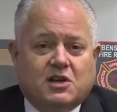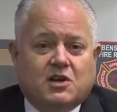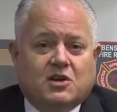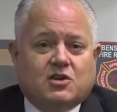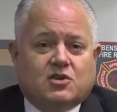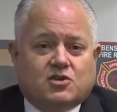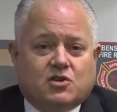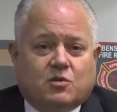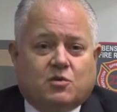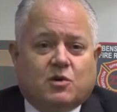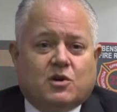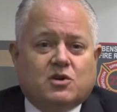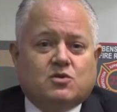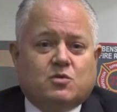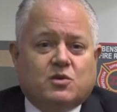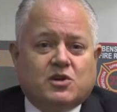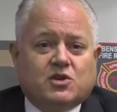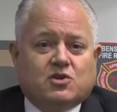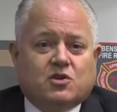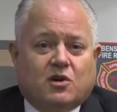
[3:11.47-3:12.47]
So once we
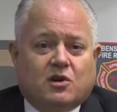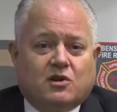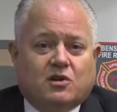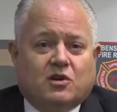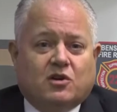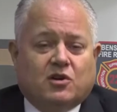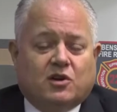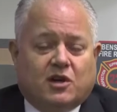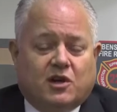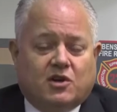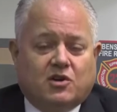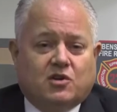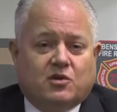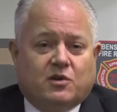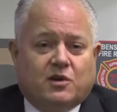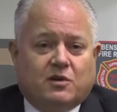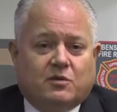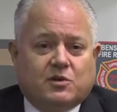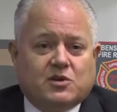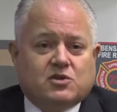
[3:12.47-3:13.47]
start to look into
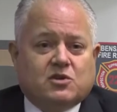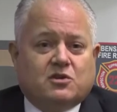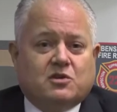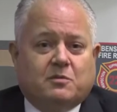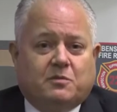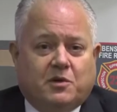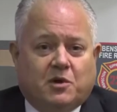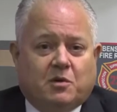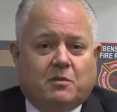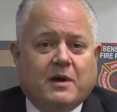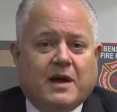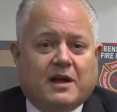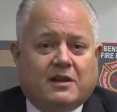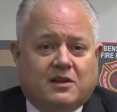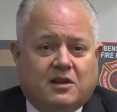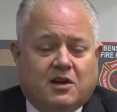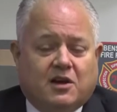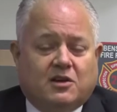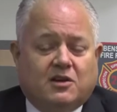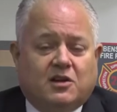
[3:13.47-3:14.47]
it, we start to peel back the
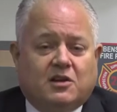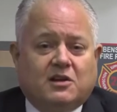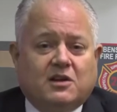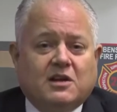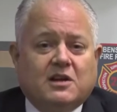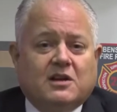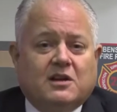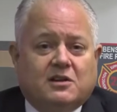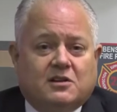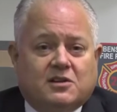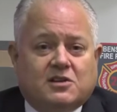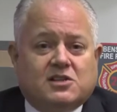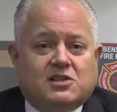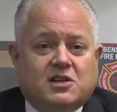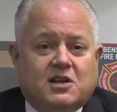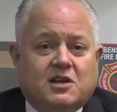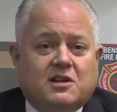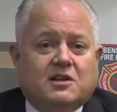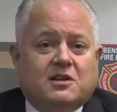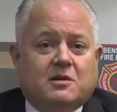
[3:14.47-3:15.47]
onion to
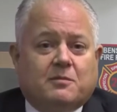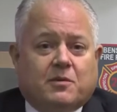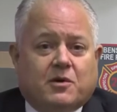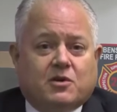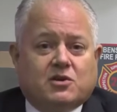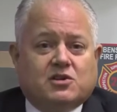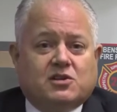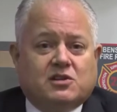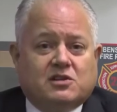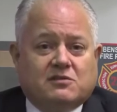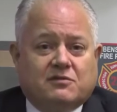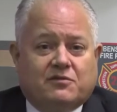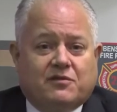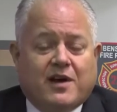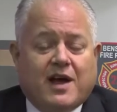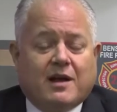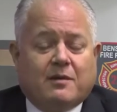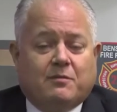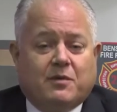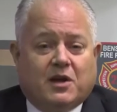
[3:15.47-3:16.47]
see that the person is in
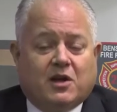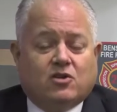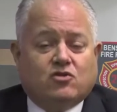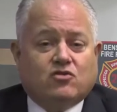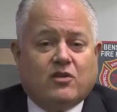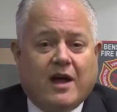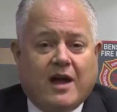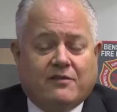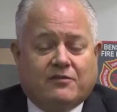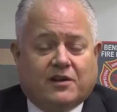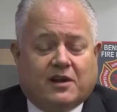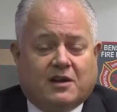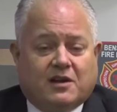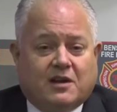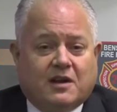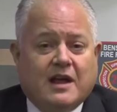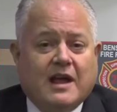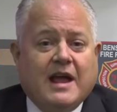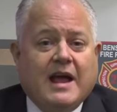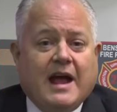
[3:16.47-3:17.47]
fact being trafficked
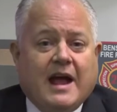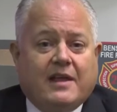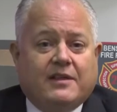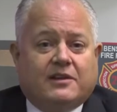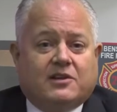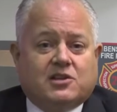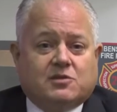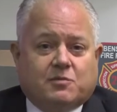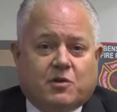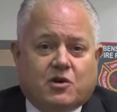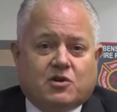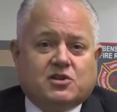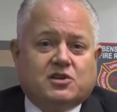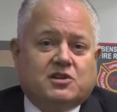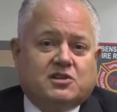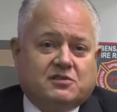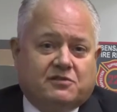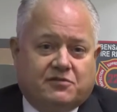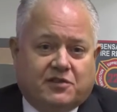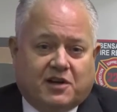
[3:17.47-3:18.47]
and that this person is
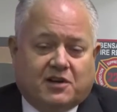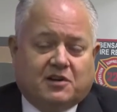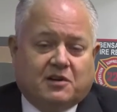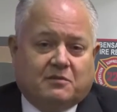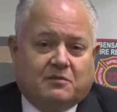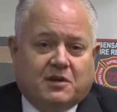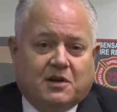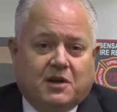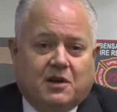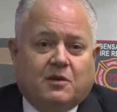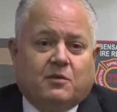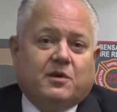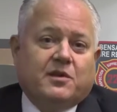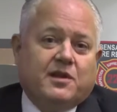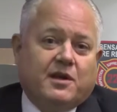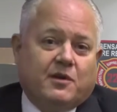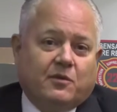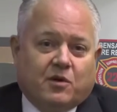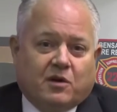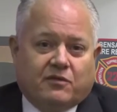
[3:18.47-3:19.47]
a victim. We
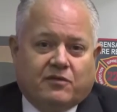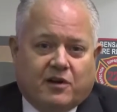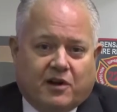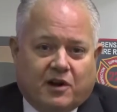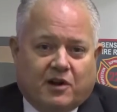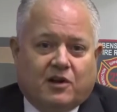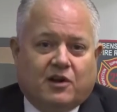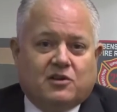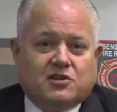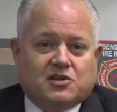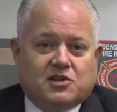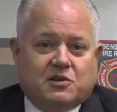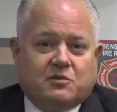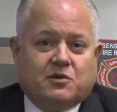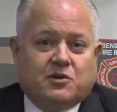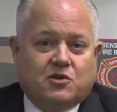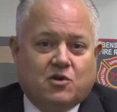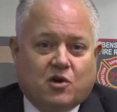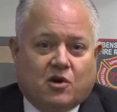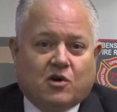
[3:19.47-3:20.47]
then work very closely
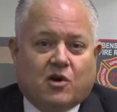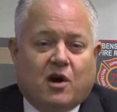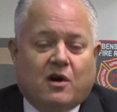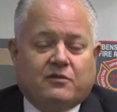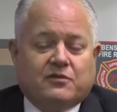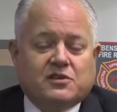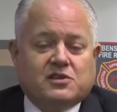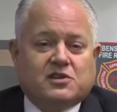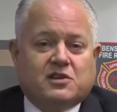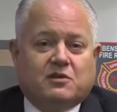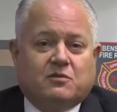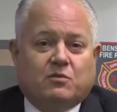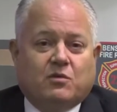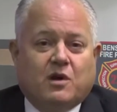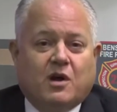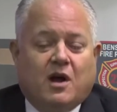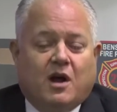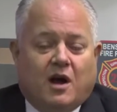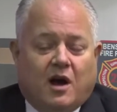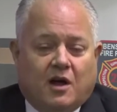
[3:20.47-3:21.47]
with your office and
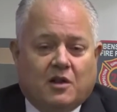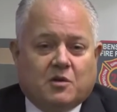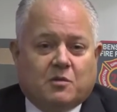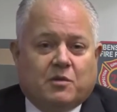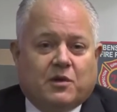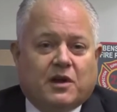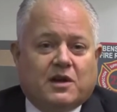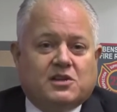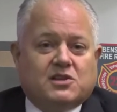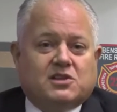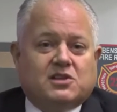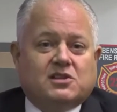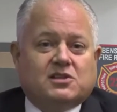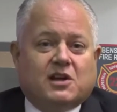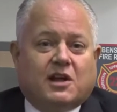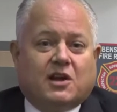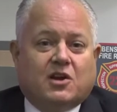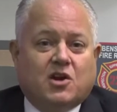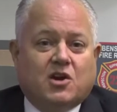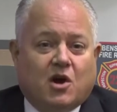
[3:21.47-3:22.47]
other places
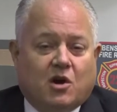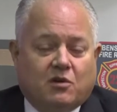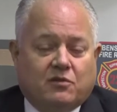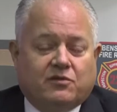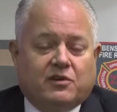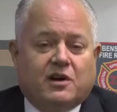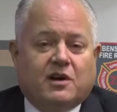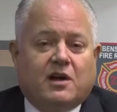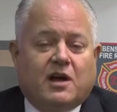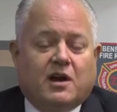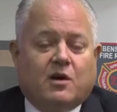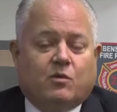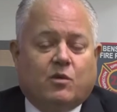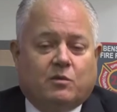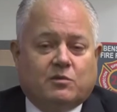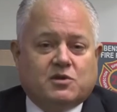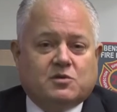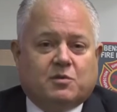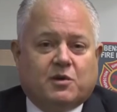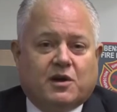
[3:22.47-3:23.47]
like Nova and a
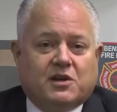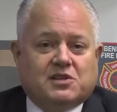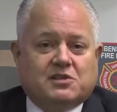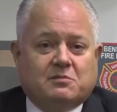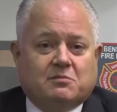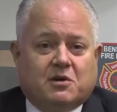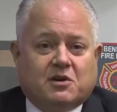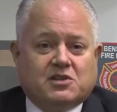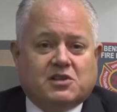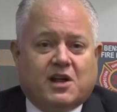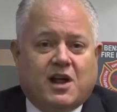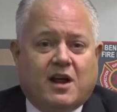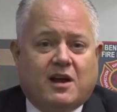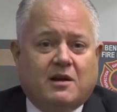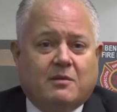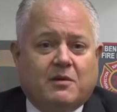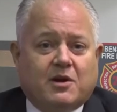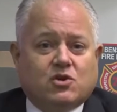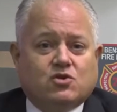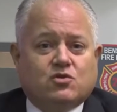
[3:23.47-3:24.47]
Woman's Place in Bucks County to
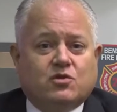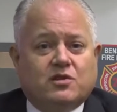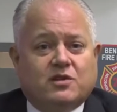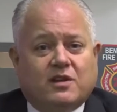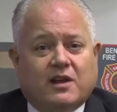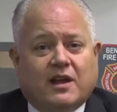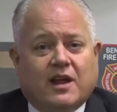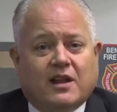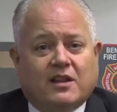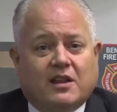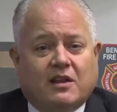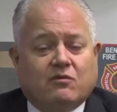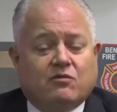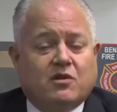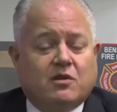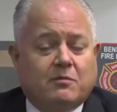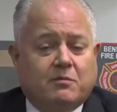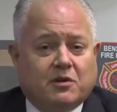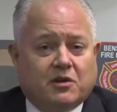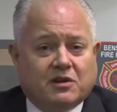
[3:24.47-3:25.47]
make sure that they get the
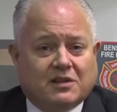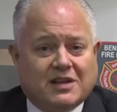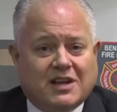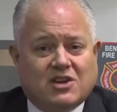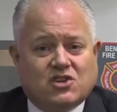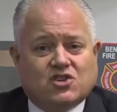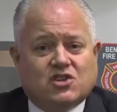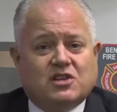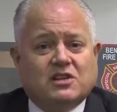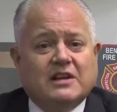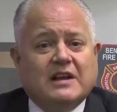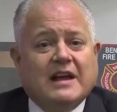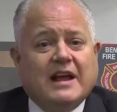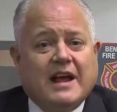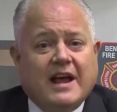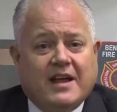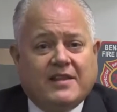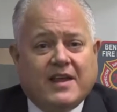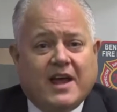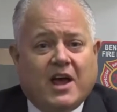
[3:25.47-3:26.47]
rehabilitation
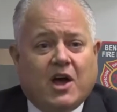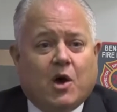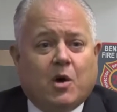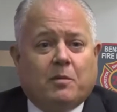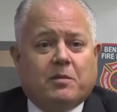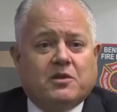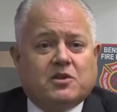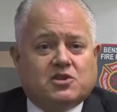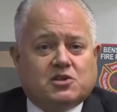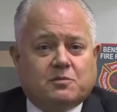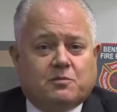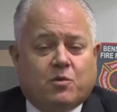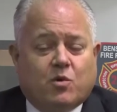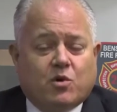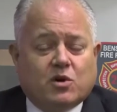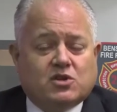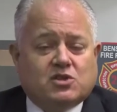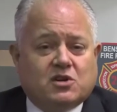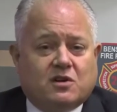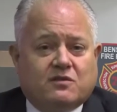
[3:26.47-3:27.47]
and the help and the support
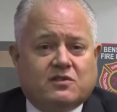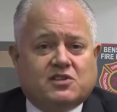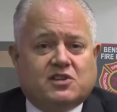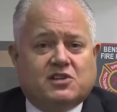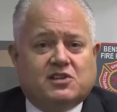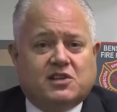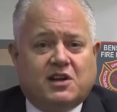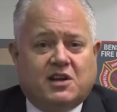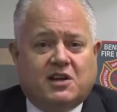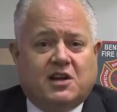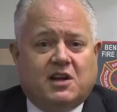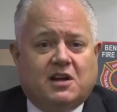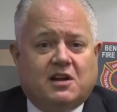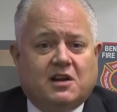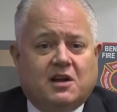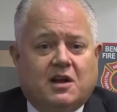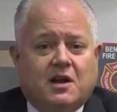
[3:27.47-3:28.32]
services they need.